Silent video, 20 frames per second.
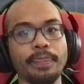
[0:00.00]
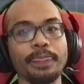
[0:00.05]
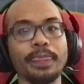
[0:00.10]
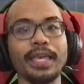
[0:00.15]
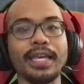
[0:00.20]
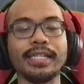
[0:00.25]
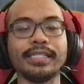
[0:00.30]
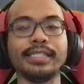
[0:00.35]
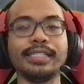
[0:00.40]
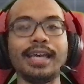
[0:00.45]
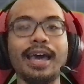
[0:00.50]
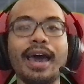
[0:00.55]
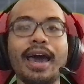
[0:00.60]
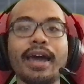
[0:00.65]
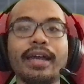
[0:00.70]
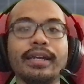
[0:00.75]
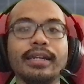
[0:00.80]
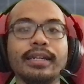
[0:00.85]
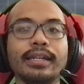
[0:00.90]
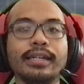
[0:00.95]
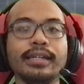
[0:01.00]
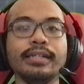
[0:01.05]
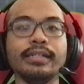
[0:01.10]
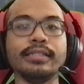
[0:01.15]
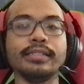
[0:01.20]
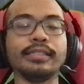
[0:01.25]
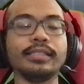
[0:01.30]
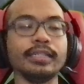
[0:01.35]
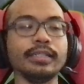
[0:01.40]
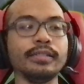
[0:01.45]
is that
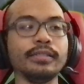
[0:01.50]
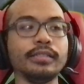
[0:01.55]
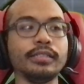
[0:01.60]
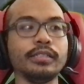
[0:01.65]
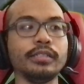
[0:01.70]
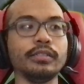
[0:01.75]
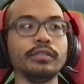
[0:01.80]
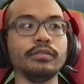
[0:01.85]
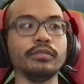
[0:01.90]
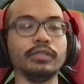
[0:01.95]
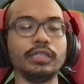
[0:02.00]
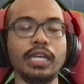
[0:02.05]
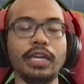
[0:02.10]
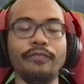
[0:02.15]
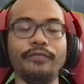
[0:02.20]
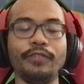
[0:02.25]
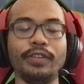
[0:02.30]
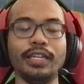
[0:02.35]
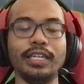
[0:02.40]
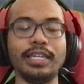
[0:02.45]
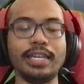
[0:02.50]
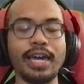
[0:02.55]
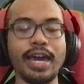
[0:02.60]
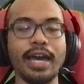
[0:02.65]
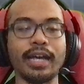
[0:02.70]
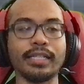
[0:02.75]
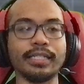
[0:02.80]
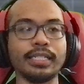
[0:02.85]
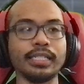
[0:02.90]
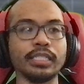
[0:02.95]
Signasuit Leaf
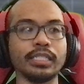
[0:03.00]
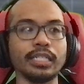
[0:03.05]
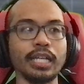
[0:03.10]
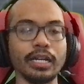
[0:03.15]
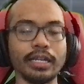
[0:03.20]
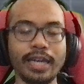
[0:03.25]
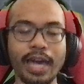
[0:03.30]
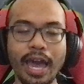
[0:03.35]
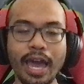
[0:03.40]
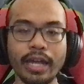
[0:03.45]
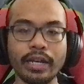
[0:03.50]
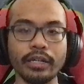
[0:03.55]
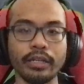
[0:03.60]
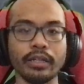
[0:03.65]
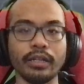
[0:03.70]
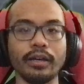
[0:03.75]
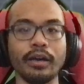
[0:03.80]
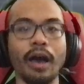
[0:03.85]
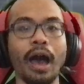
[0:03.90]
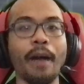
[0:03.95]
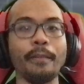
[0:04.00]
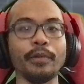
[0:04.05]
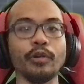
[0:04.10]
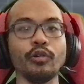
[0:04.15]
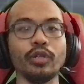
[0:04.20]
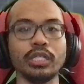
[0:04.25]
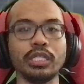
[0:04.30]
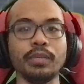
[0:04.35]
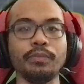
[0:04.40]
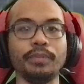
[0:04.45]
EX is, again, I'm
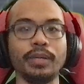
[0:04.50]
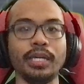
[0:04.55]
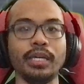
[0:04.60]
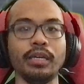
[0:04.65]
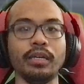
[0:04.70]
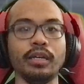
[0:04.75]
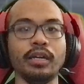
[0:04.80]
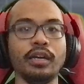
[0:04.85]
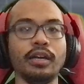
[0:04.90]
going to be